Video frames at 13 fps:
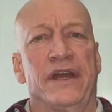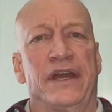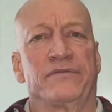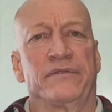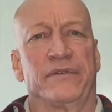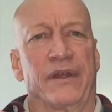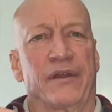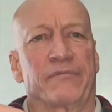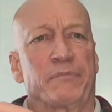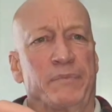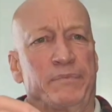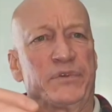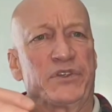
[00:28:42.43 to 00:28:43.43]
it
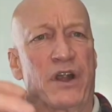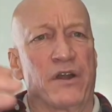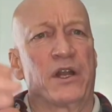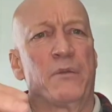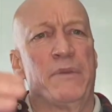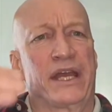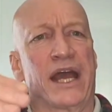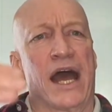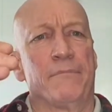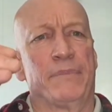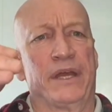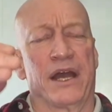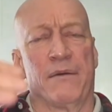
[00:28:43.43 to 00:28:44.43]
started to
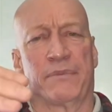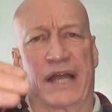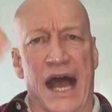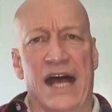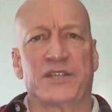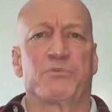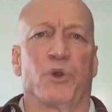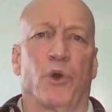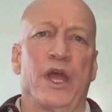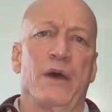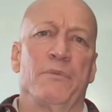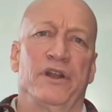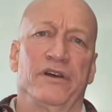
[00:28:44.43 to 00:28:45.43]
become cost
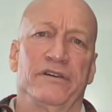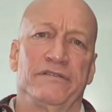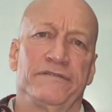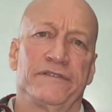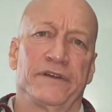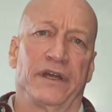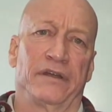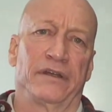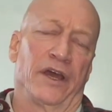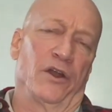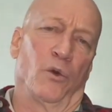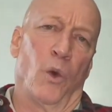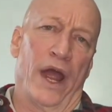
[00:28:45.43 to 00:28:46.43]
prohibitive
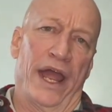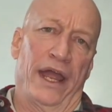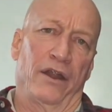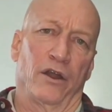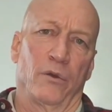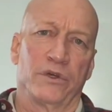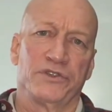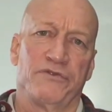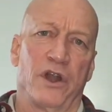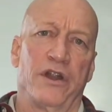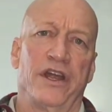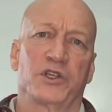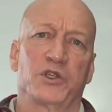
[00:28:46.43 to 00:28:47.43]
in a way, or it
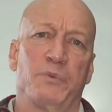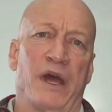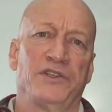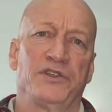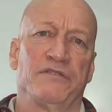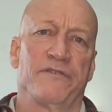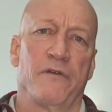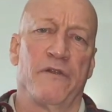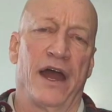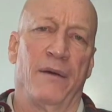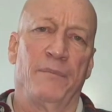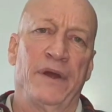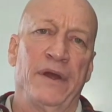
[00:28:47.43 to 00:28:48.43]
was very expensive for
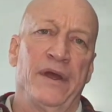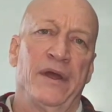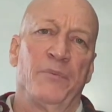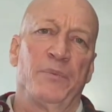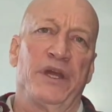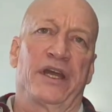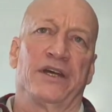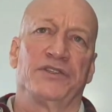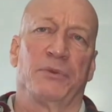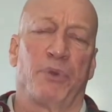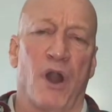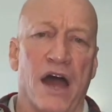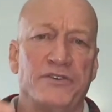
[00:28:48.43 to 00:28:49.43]
them
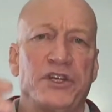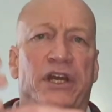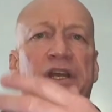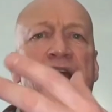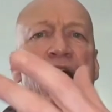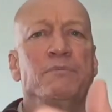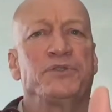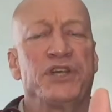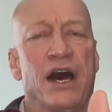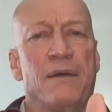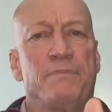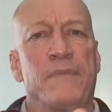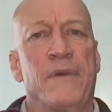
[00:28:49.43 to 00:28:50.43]
because a project
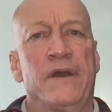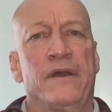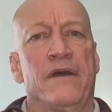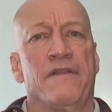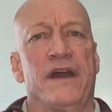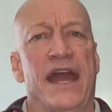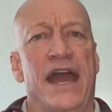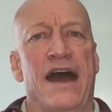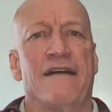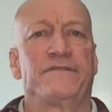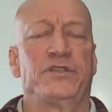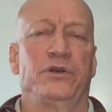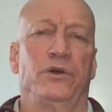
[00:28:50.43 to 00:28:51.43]
comes up, they
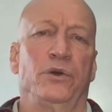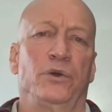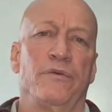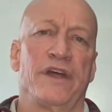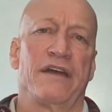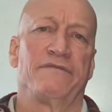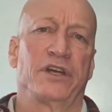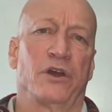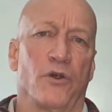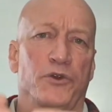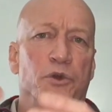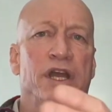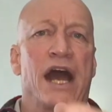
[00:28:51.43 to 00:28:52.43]
have to
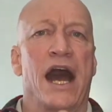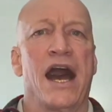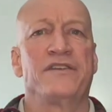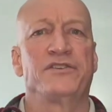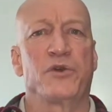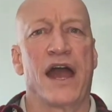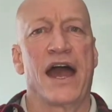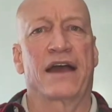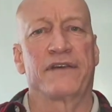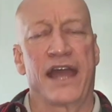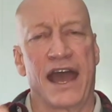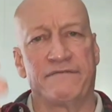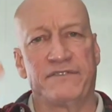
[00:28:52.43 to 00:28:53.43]
go through
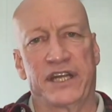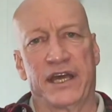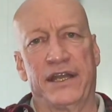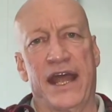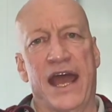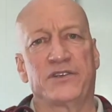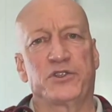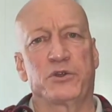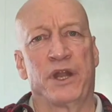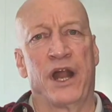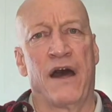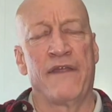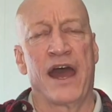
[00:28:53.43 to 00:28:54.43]
contract. They have to get an
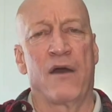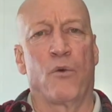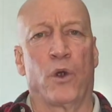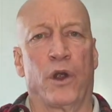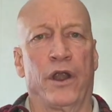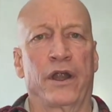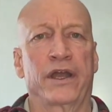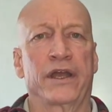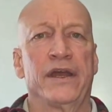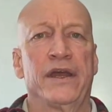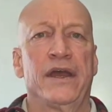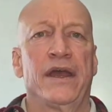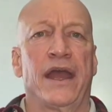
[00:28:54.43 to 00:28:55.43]
estimate on that work,